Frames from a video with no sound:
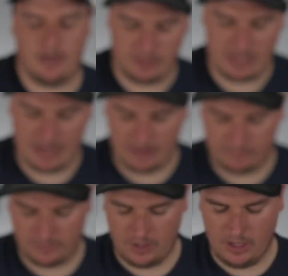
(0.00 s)
I would
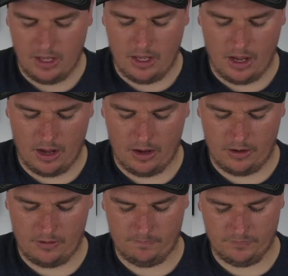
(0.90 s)
have.
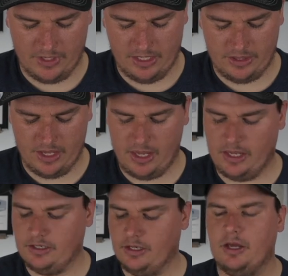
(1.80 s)
And
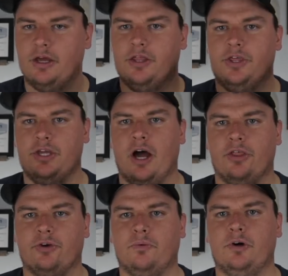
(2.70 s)
then the
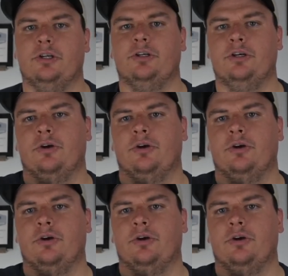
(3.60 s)
other one